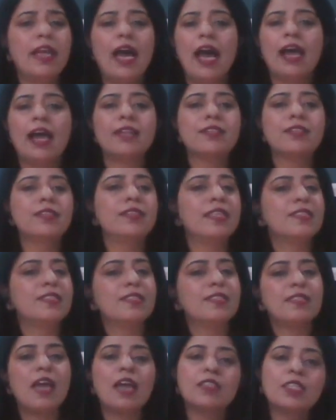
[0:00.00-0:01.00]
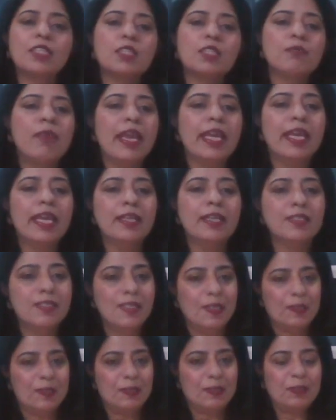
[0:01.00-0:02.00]
hands, they started making
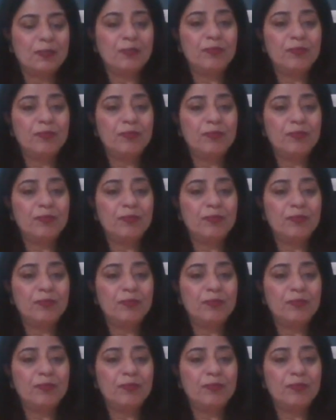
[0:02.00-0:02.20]
teeth.